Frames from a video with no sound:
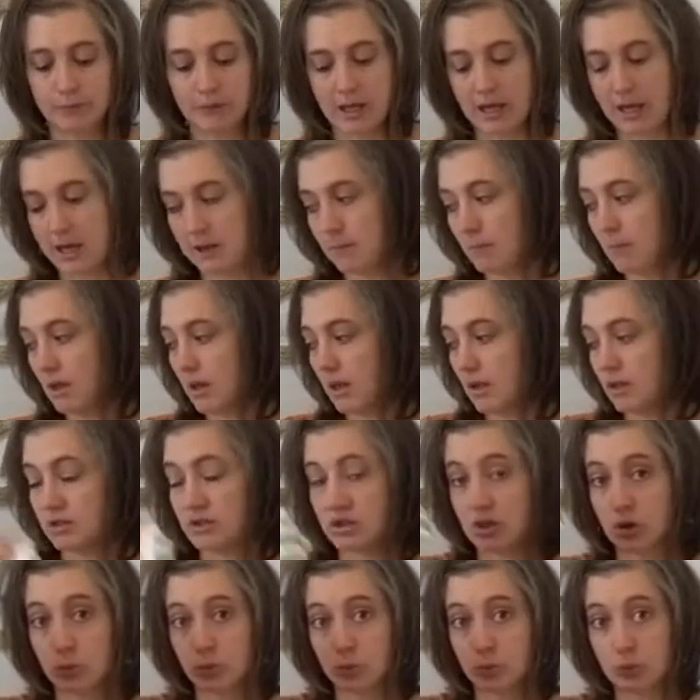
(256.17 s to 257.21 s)
Okay,
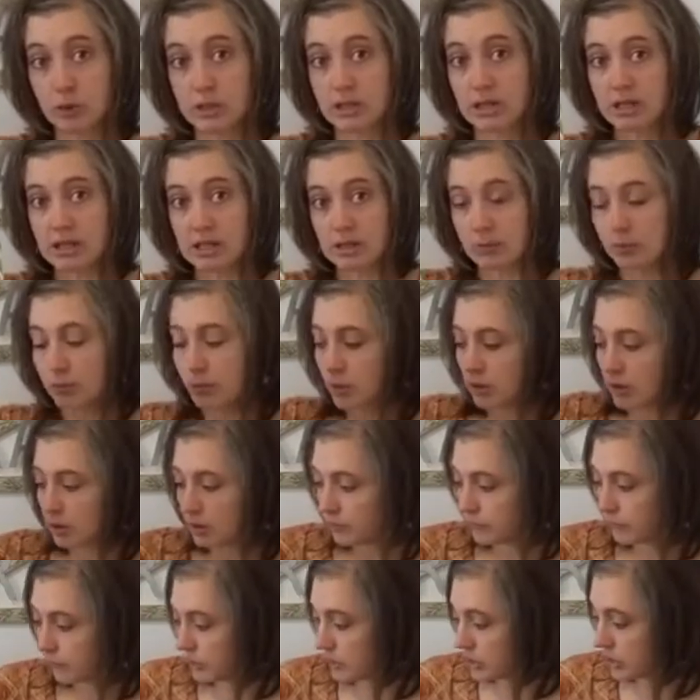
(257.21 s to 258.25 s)
so really
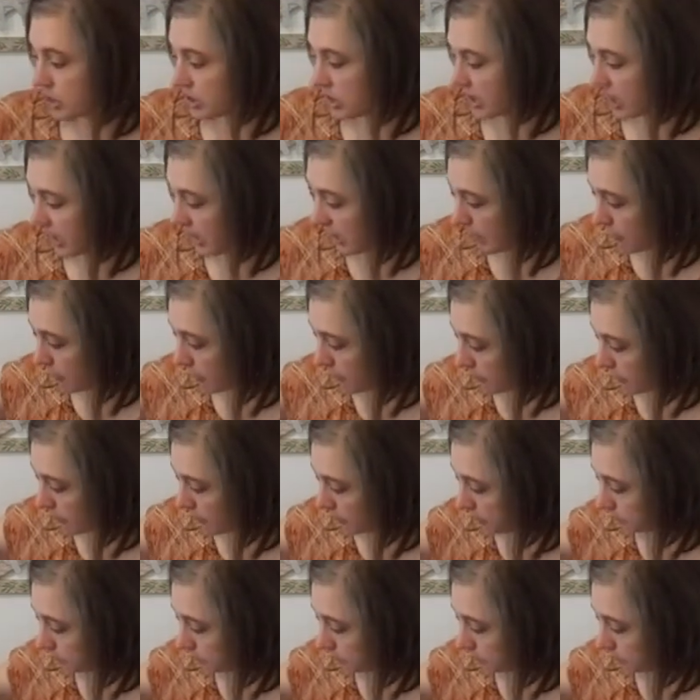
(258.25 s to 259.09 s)
important for GI health.